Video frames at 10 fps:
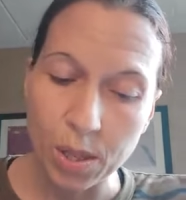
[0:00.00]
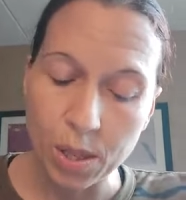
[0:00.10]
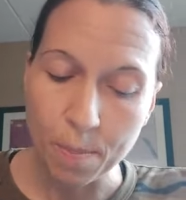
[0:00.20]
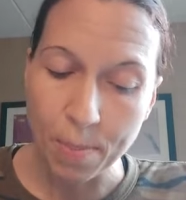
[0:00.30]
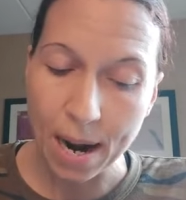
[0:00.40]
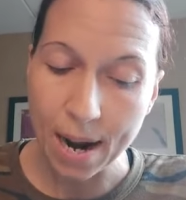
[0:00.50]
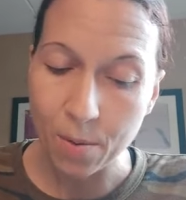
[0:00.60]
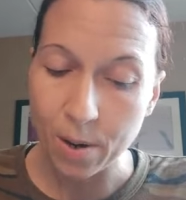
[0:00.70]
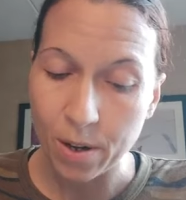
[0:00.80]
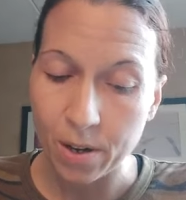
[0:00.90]
the
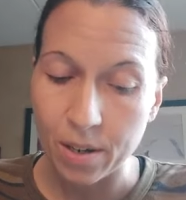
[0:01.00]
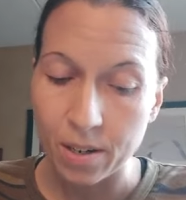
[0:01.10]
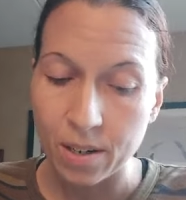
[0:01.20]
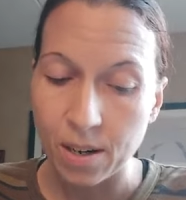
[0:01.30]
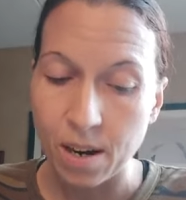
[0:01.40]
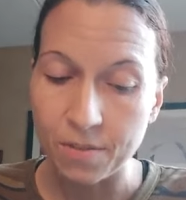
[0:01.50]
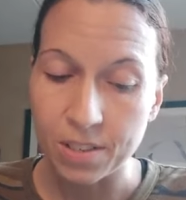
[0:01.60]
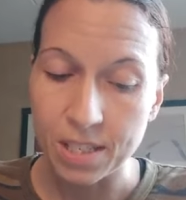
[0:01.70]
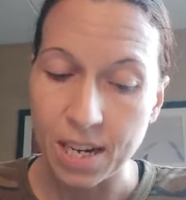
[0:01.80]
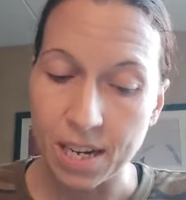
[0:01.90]
power
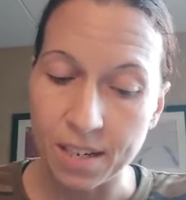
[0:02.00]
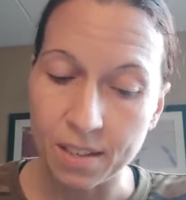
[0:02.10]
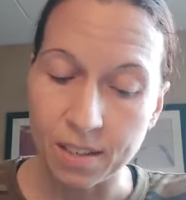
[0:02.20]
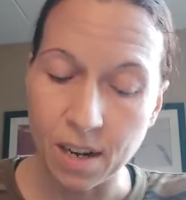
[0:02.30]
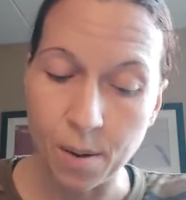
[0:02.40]
of sin.